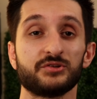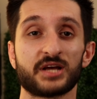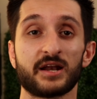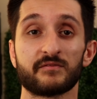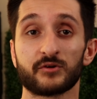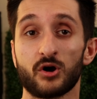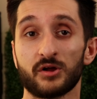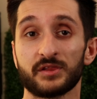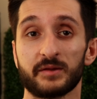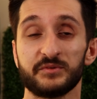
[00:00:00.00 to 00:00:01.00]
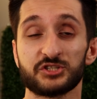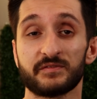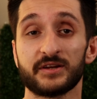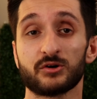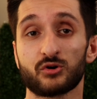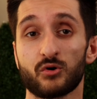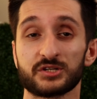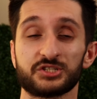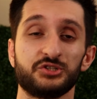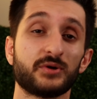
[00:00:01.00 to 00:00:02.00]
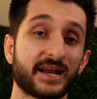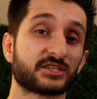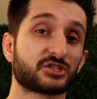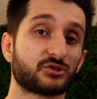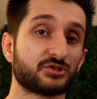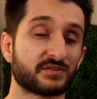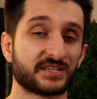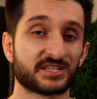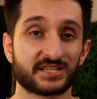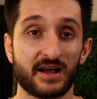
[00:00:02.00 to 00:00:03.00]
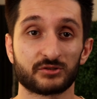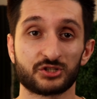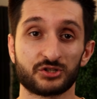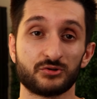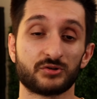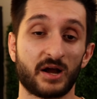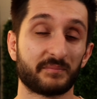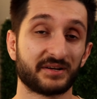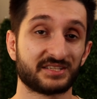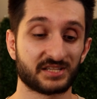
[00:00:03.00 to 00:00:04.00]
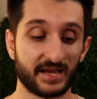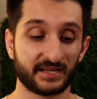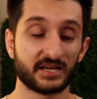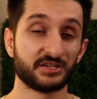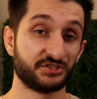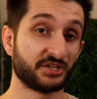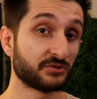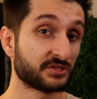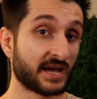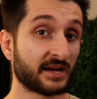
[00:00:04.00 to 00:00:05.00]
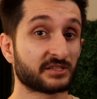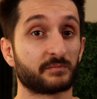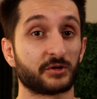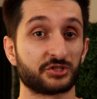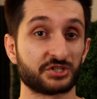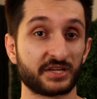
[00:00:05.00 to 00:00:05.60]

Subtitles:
you sign up for our online music video course, you get exclusive discounts to companies like Zhiyun Tech to purchase